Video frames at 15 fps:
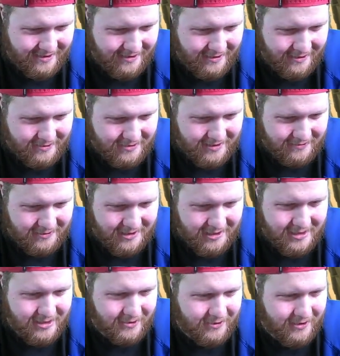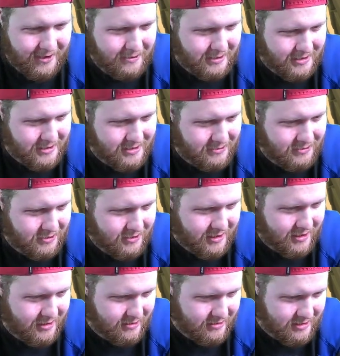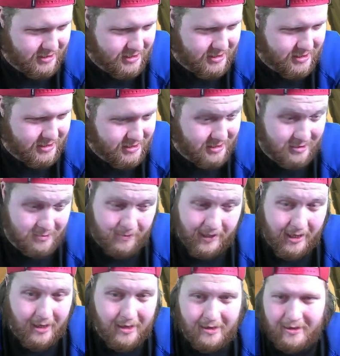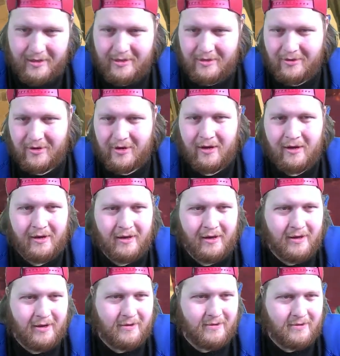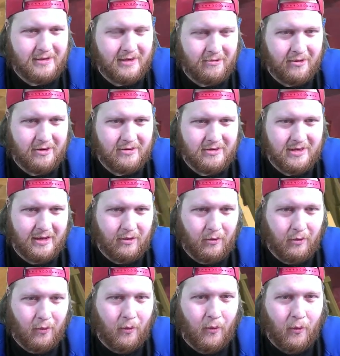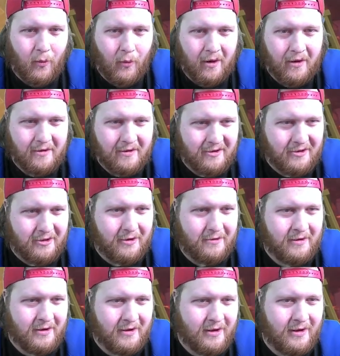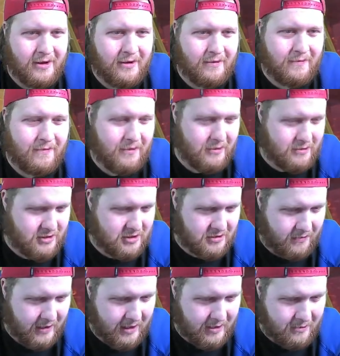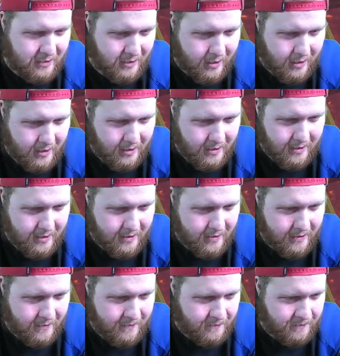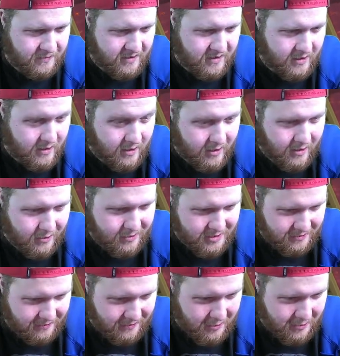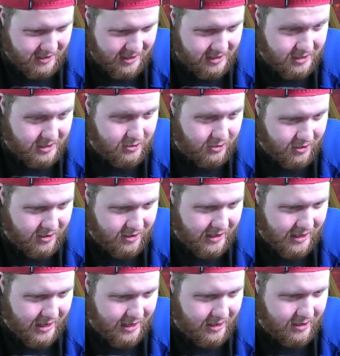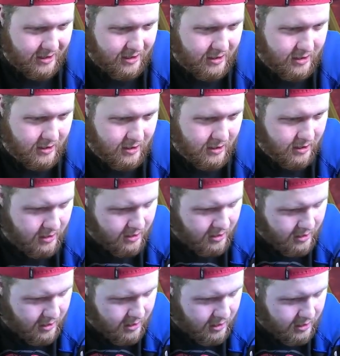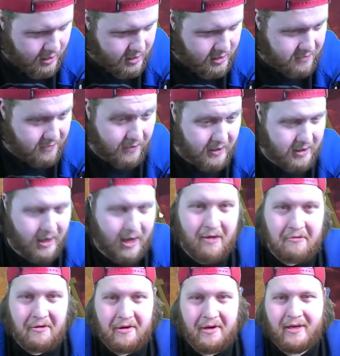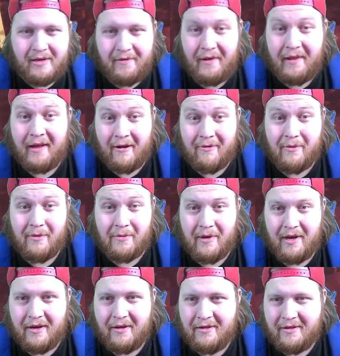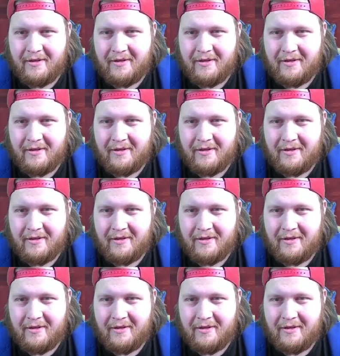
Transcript: How's everyone else doing? Anthony's doing okay. Look at this. He's inspired. That's good. Let's see how long you stay. Oh, hold on. Fluke just fell out with. Oh, so Fluke needs the toilet and he's feeling angry. He's feeling angry with Michael.